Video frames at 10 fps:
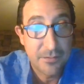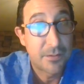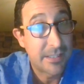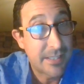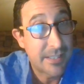
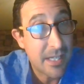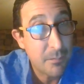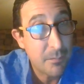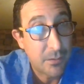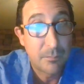For
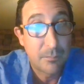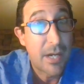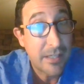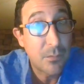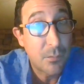example,
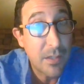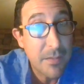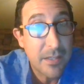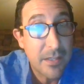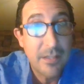pregnant
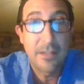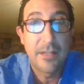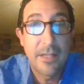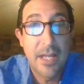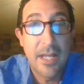women
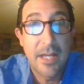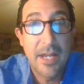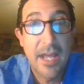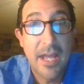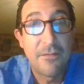that
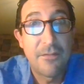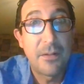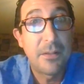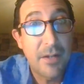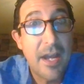have
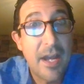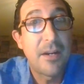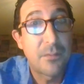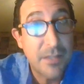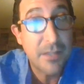very high
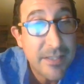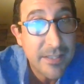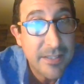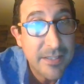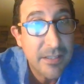
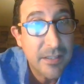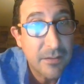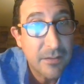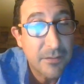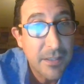risks
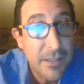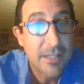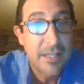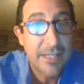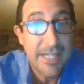of
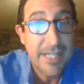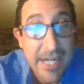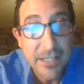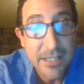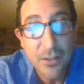
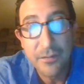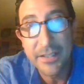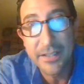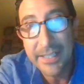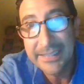getting
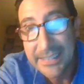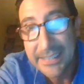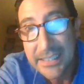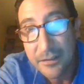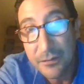
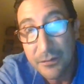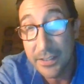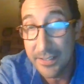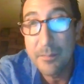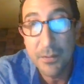COVID-19, for
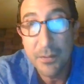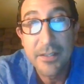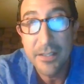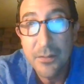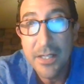example, in
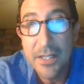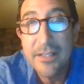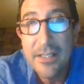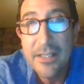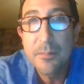the
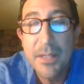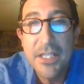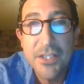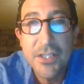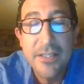US, these
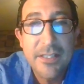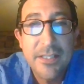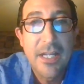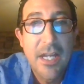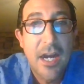
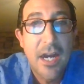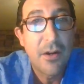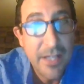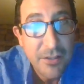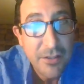patients are
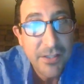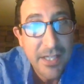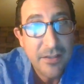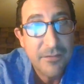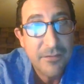allowed to
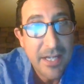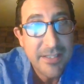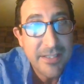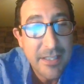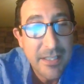get the
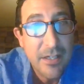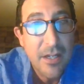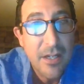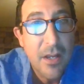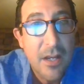vaccine
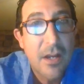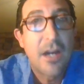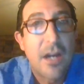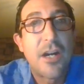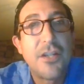
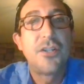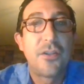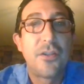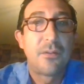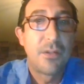
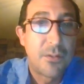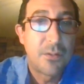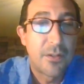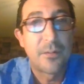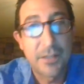under their
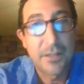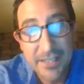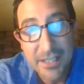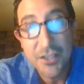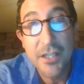own
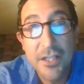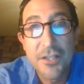authorization,